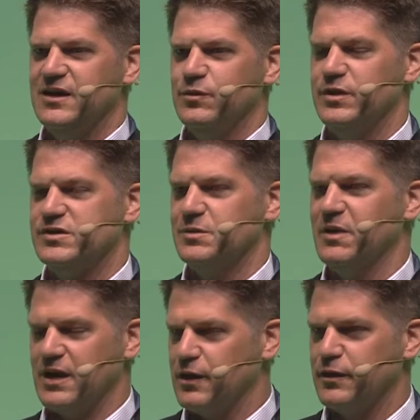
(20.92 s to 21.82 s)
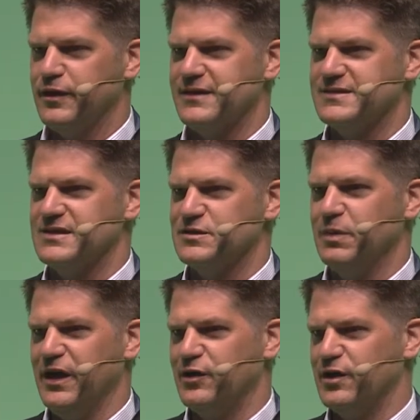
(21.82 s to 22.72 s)
which, among other things, is a
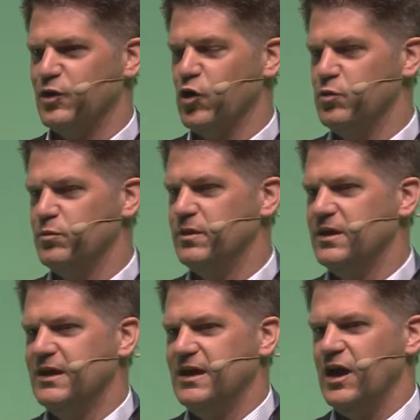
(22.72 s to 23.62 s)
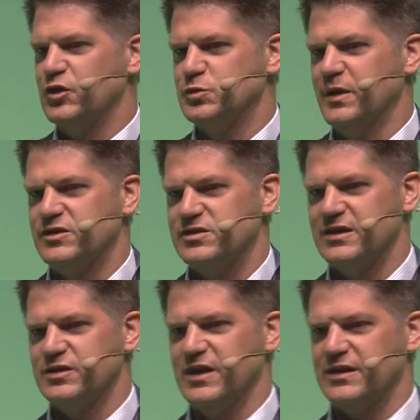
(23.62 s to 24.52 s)
player in the home automation
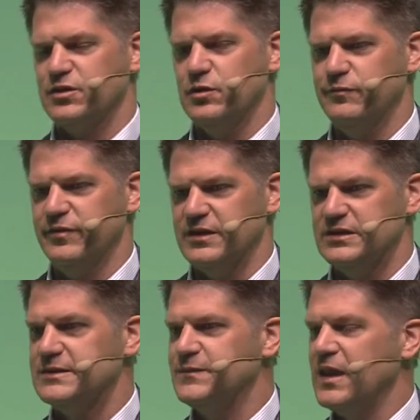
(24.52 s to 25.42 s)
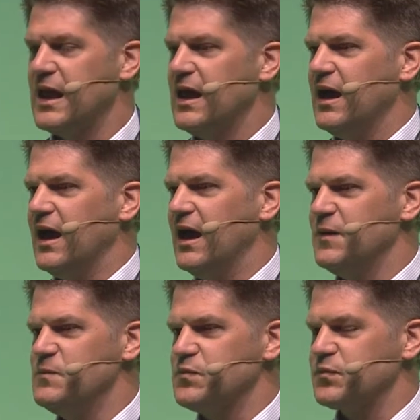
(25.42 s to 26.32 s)
and connected home field.
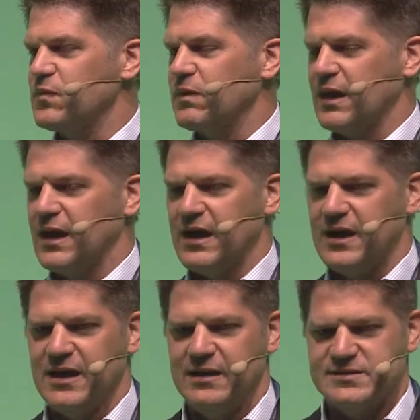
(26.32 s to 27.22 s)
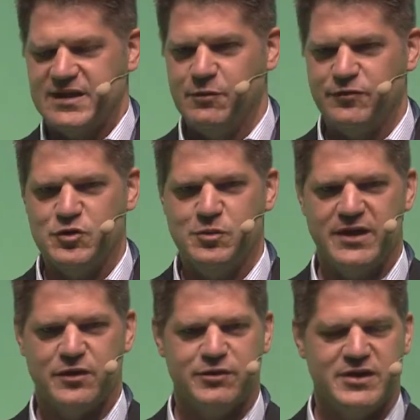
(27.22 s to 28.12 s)
Some of you might
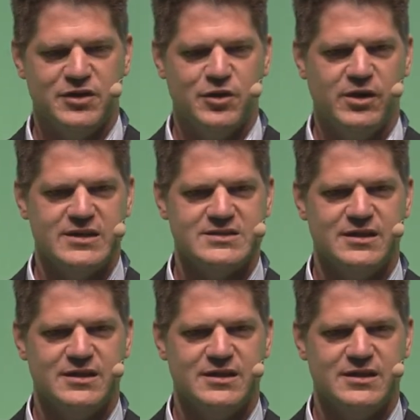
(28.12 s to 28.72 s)
already know us.